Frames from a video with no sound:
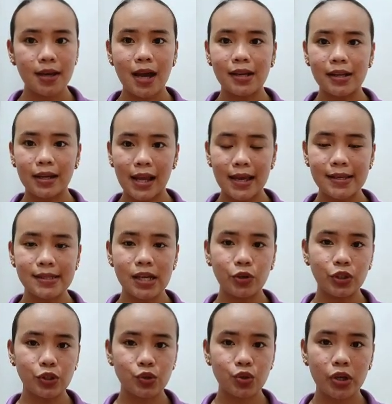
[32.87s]
analyze how
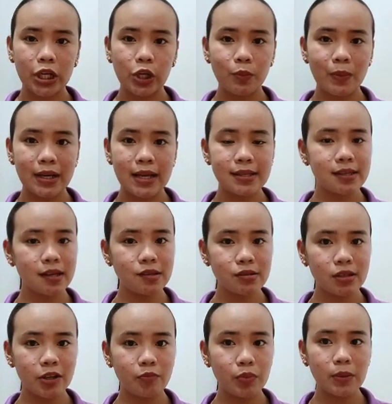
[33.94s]
the story humanized
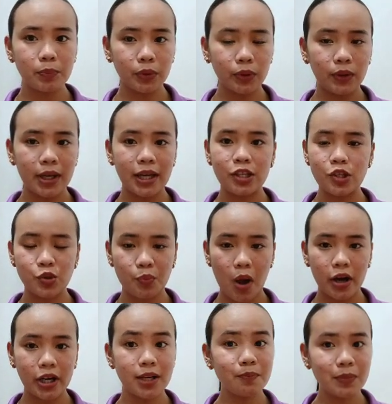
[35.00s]
enslaved people and
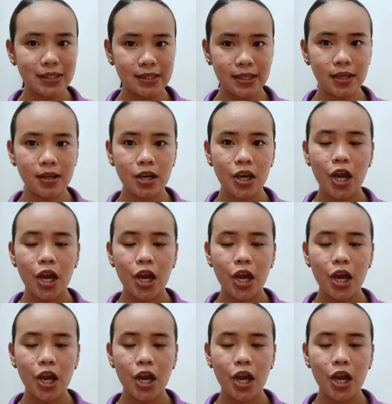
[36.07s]
inspire empathy,